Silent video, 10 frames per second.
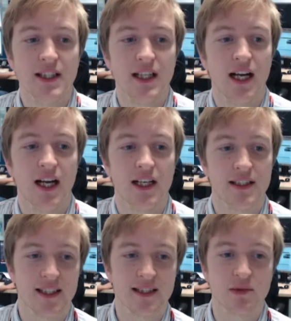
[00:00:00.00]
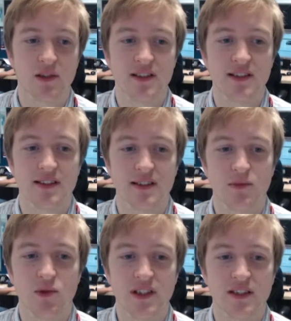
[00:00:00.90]
Gas prices this
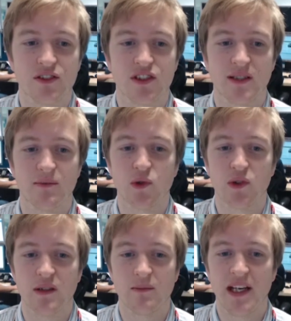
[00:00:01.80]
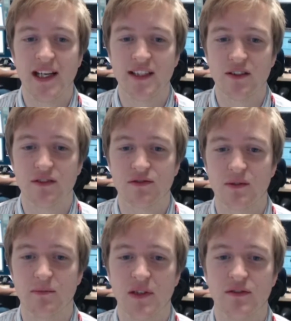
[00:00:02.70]
morning have shed more than a penny on the
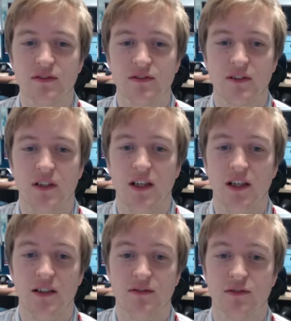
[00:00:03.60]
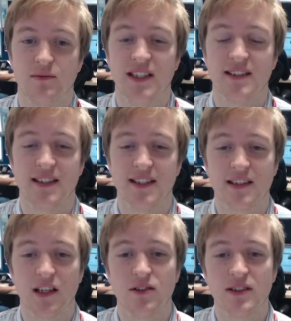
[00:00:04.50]
front month from yesterday's
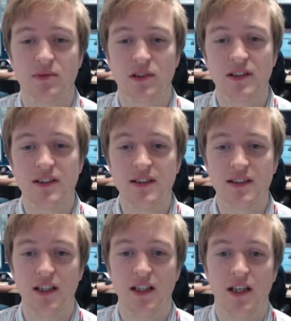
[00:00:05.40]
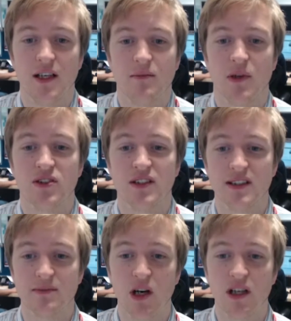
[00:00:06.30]
closing prices, mostly
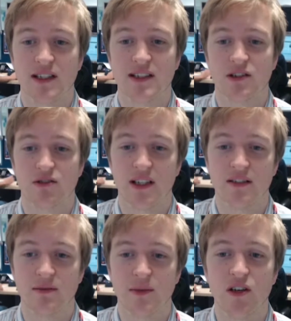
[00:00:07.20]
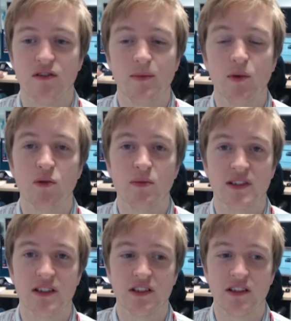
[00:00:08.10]
as markets correct from an overbought
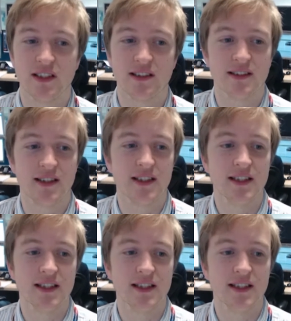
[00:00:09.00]
position yesterday.